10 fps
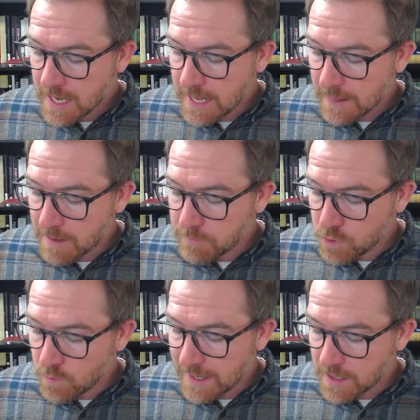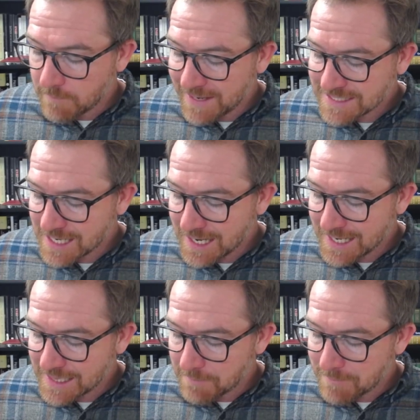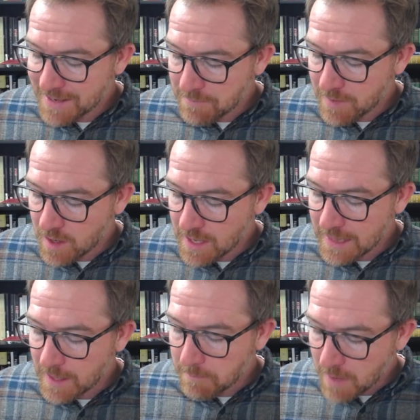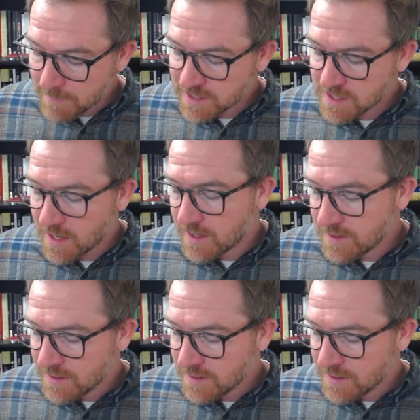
elabu, elabeta, elabamatha,